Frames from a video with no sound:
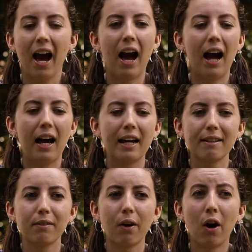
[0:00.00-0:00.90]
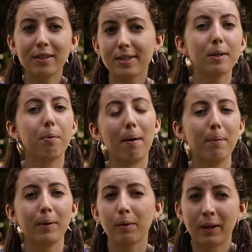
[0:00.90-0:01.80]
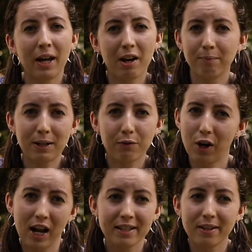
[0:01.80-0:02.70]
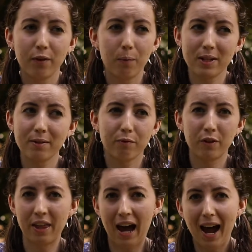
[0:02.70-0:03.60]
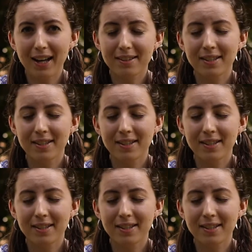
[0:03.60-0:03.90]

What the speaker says: I honestly probably wouldn't have made friends if it wasn't for that.